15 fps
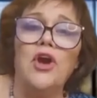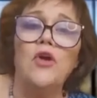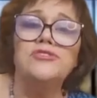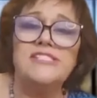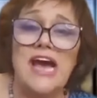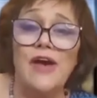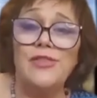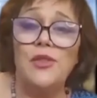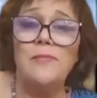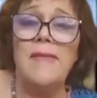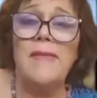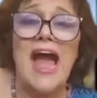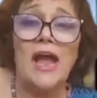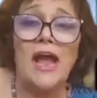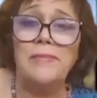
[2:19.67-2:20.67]
goes out the
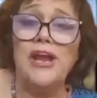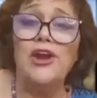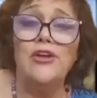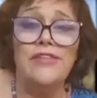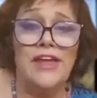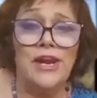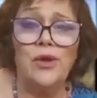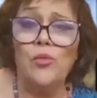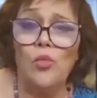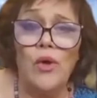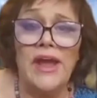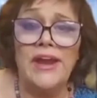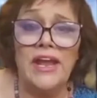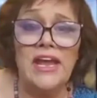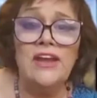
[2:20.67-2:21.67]
back bigger than it
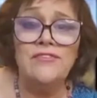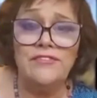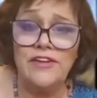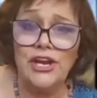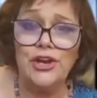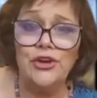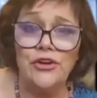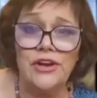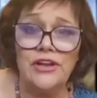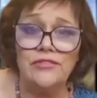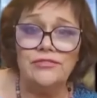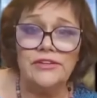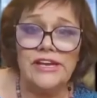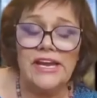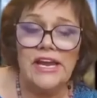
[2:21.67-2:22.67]
went in,
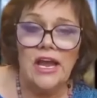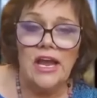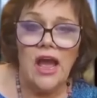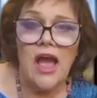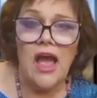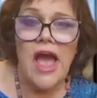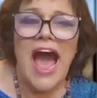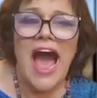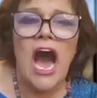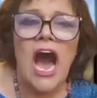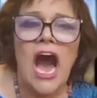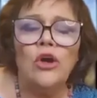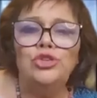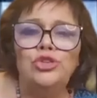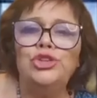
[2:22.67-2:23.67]
figuratively,
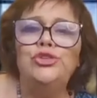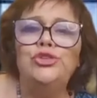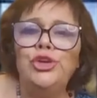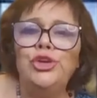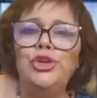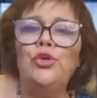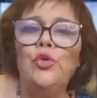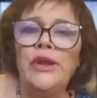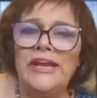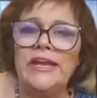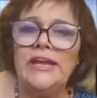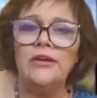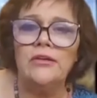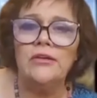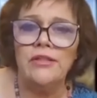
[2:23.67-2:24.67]
how do you
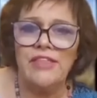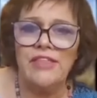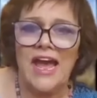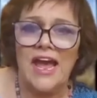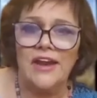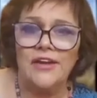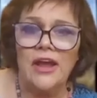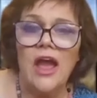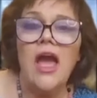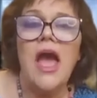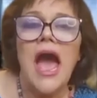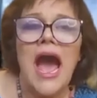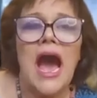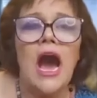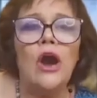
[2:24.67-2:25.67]
heal that?
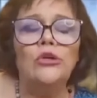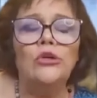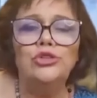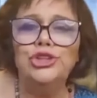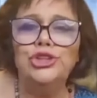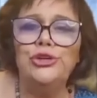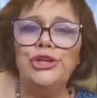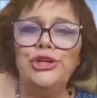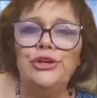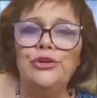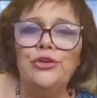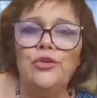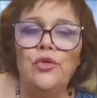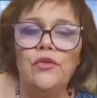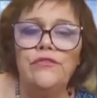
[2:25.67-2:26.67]
How do
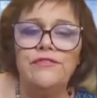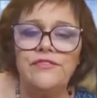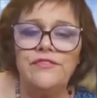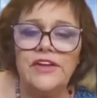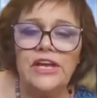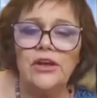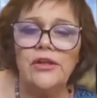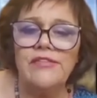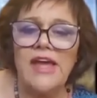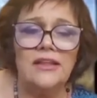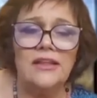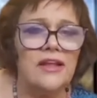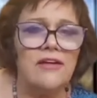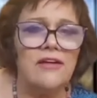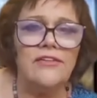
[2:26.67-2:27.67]
you feel
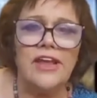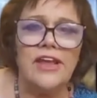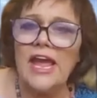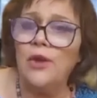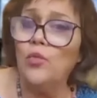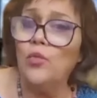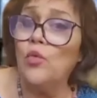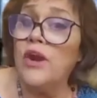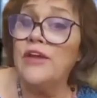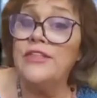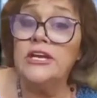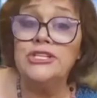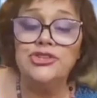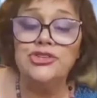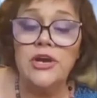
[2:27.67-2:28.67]
that love again, where
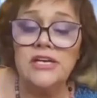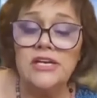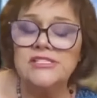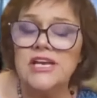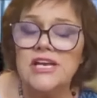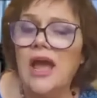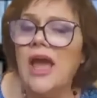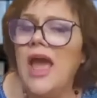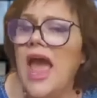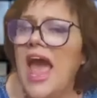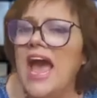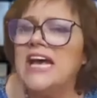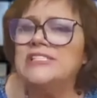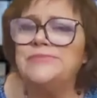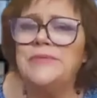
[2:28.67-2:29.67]
the trust
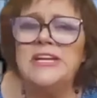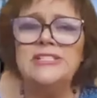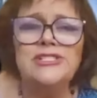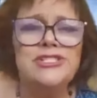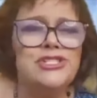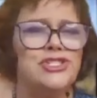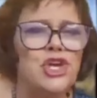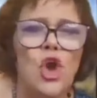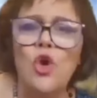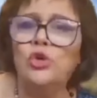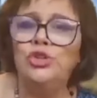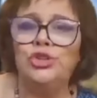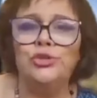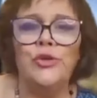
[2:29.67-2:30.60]
has been so